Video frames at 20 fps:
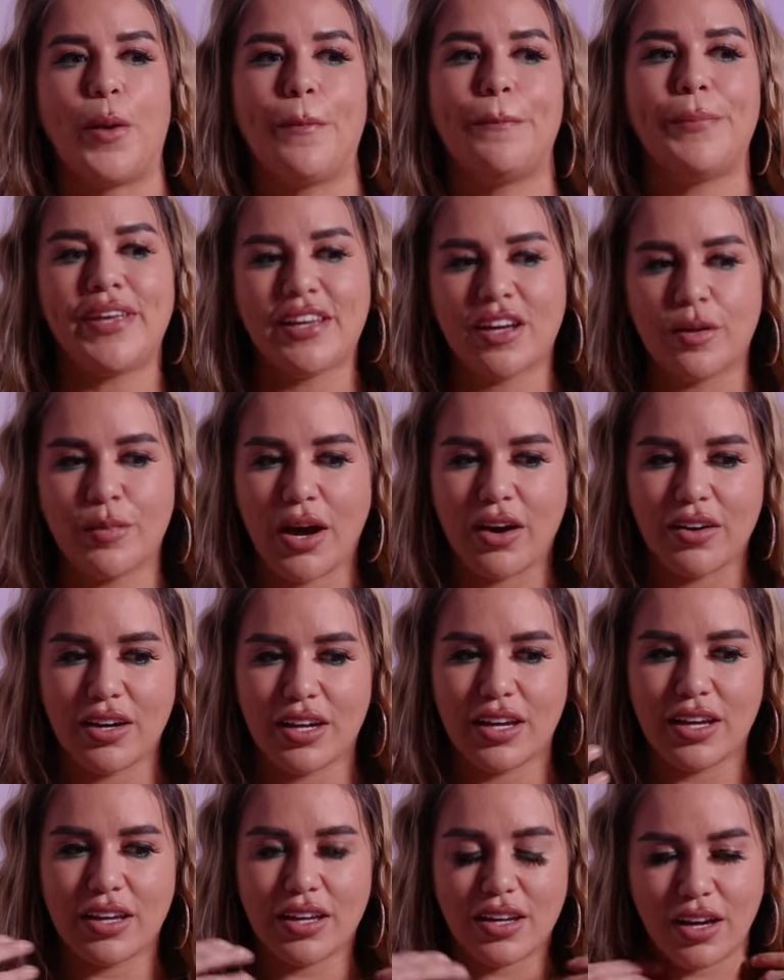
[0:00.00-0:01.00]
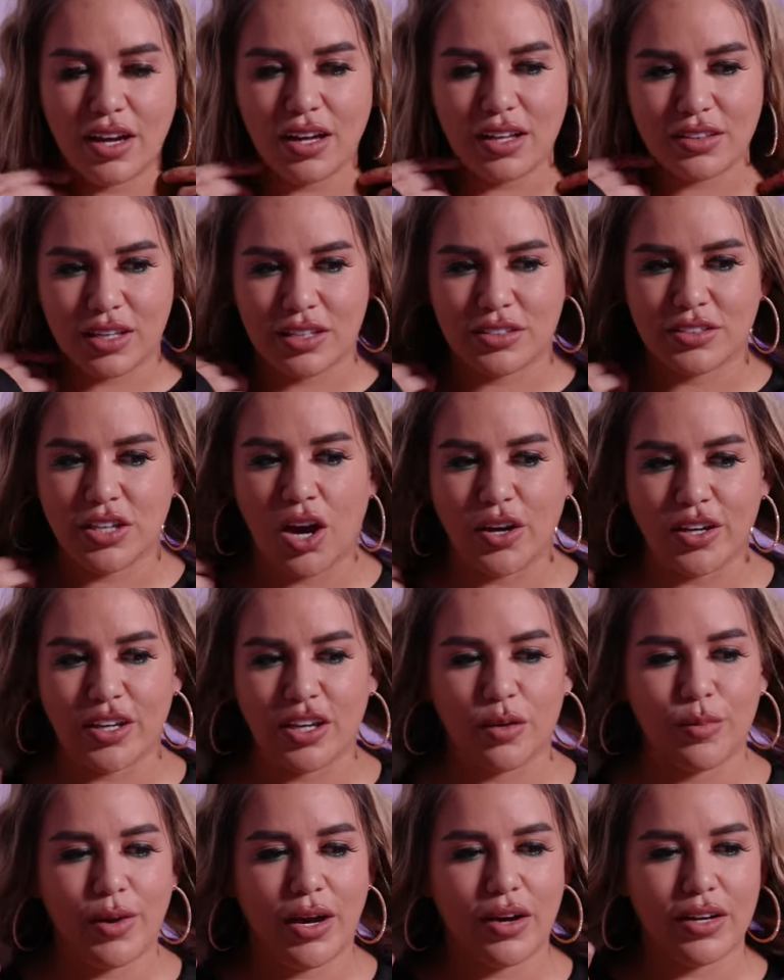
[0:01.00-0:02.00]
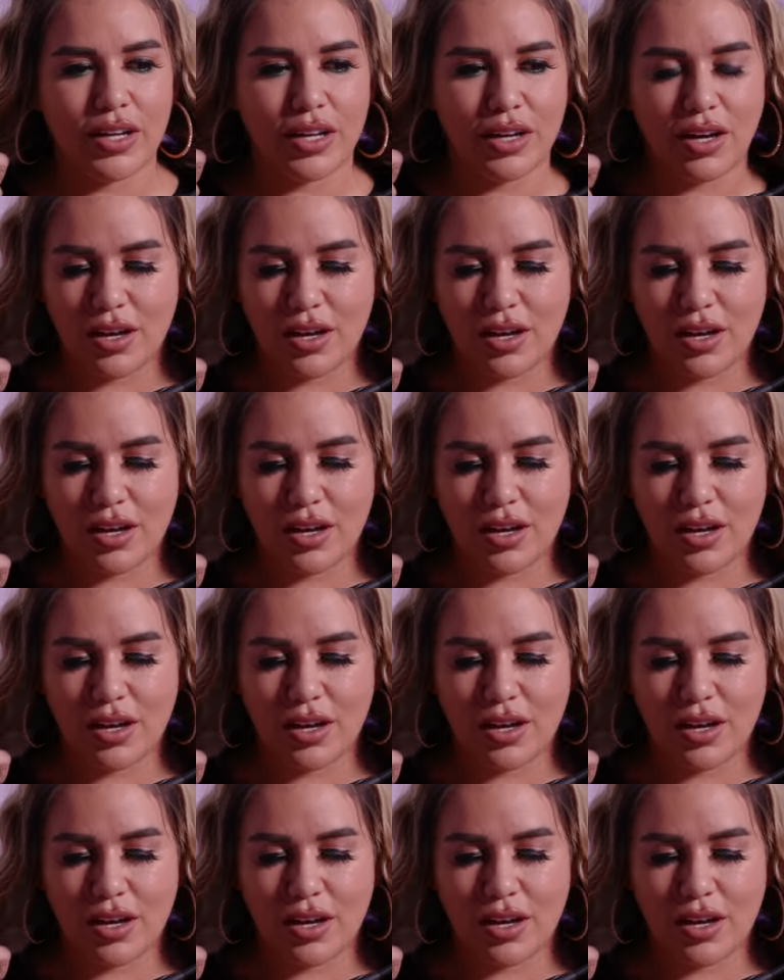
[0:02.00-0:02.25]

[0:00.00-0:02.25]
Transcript: being about it than okay. talking about it.